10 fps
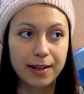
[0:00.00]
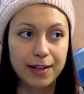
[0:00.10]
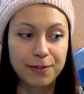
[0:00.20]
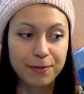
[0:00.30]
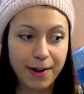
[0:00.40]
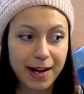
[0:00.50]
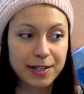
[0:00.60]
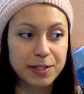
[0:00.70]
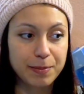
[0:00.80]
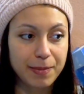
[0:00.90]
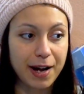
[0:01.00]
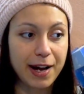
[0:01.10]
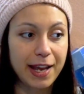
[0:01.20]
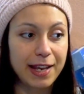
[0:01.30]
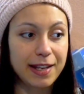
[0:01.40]
In fact,
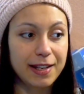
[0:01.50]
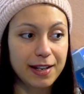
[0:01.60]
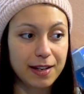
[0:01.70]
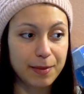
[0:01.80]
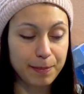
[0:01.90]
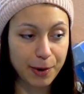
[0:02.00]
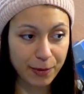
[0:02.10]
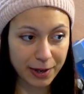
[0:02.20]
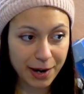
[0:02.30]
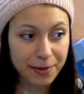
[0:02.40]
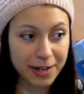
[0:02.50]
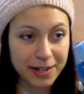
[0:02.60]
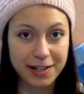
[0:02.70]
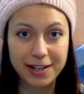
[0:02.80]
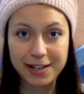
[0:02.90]
my
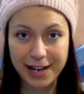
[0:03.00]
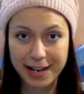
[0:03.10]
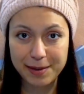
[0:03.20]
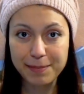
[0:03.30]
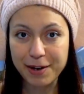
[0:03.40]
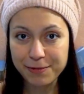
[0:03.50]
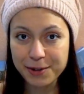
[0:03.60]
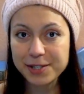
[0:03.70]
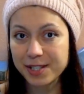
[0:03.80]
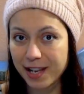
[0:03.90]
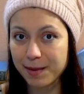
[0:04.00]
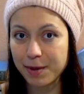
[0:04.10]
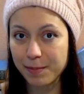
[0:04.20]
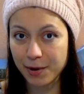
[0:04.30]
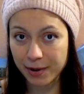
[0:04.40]
Bulgarian name, my first name
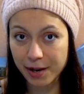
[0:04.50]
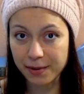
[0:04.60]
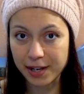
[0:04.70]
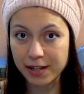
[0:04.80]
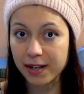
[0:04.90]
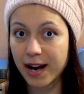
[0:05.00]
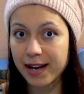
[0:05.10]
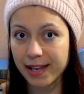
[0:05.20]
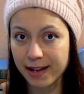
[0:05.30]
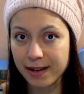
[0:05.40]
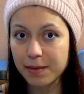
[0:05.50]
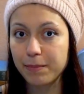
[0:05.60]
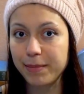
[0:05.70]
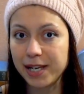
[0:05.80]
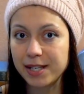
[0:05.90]
in Bulgarian, Raya,
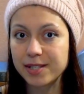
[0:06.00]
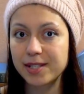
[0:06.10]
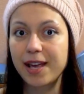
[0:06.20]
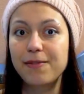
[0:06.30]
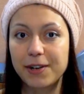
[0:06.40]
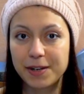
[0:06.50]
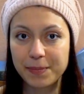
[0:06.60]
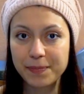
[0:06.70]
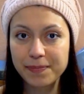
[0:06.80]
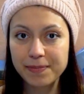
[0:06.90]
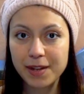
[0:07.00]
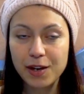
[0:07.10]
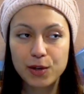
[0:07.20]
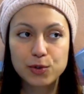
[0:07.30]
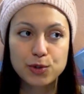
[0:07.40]
means heaven.
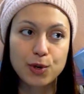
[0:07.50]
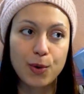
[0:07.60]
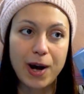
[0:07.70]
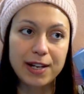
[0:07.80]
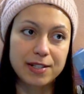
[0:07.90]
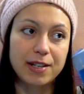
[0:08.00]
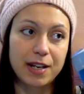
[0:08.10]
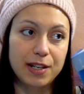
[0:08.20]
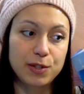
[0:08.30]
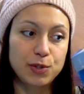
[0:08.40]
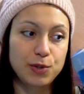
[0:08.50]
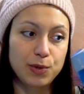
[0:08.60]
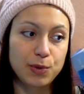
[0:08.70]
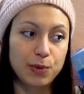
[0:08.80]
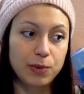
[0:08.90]
So I decided
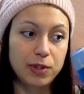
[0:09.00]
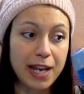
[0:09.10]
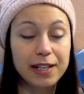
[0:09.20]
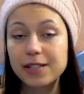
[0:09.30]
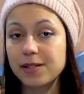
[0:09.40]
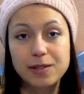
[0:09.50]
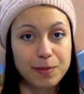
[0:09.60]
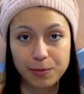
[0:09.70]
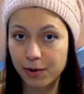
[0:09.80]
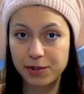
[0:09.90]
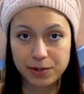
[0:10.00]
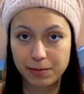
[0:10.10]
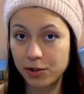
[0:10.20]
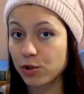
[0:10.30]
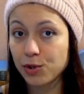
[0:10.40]
to take this
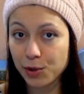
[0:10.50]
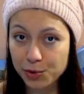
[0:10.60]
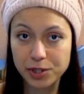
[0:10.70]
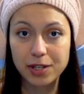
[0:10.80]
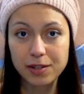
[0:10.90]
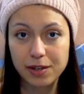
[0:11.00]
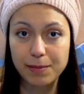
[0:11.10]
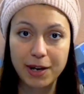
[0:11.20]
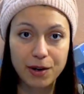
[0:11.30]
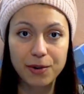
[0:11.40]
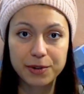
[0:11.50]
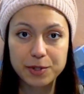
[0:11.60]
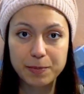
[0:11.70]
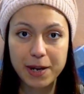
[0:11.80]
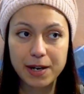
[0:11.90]
symbolism and just use it in my
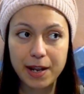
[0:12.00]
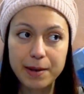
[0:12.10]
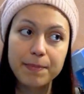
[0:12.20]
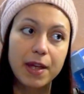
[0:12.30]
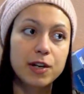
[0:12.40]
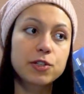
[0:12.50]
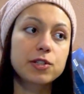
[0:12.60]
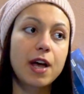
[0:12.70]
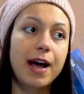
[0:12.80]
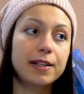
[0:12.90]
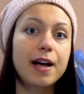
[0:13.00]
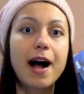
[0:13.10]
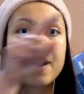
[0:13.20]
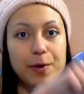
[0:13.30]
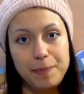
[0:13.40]
author's pen name and just add
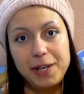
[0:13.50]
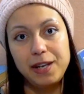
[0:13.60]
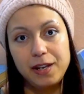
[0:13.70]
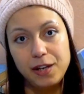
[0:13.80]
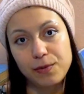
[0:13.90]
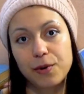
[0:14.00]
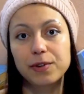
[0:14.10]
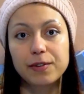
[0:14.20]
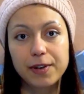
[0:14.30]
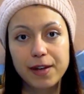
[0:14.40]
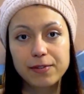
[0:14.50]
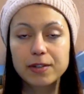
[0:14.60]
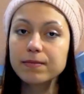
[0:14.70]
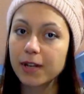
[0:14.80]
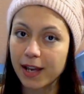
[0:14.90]
RP in front of
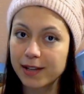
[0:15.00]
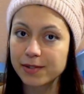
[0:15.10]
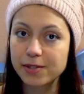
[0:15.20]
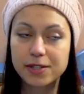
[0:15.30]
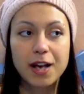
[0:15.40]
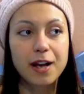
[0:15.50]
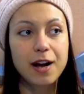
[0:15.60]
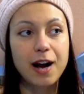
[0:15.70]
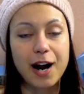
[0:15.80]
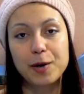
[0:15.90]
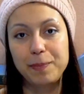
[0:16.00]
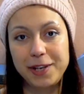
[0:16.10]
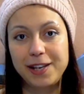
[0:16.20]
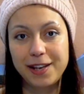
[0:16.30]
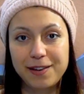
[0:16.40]
heaven, hence
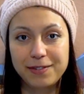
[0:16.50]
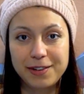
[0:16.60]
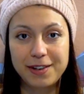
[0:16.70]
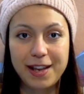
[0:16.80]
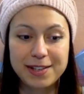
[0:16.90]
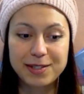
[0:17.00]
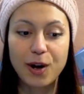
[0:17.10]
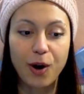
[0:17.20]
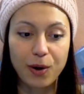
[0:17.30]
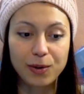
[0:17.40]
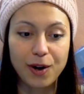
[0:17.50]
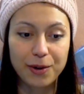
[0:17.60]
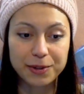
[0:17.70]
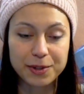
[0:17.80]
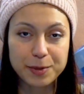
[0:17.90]
RP Heaven as the whole
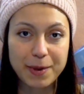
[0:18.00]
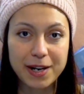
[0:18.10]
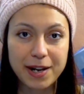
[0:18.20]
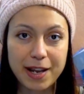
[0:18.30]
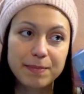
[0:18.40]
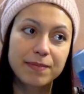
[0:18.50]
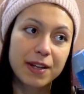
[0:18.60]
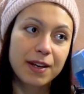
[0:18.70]
author's pen name.